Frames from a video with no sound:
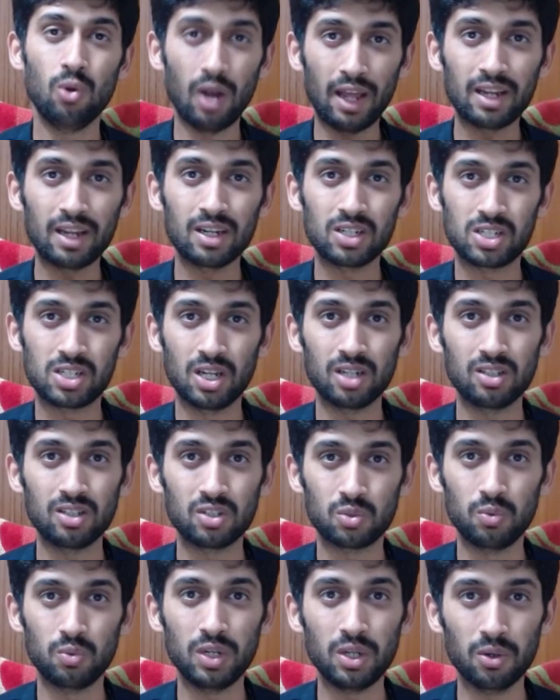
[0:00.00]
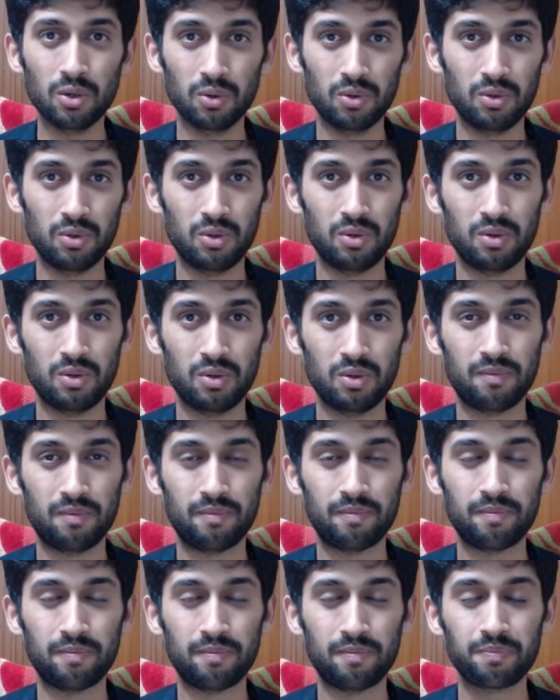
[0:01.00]
Do like and share this video,
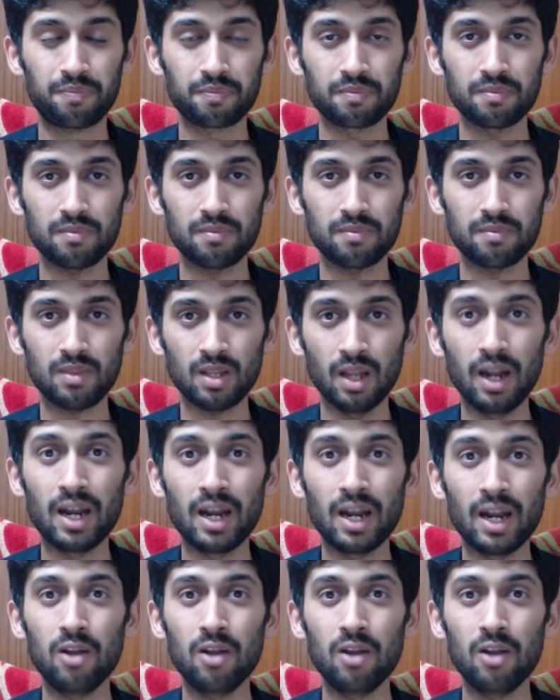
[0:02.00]
and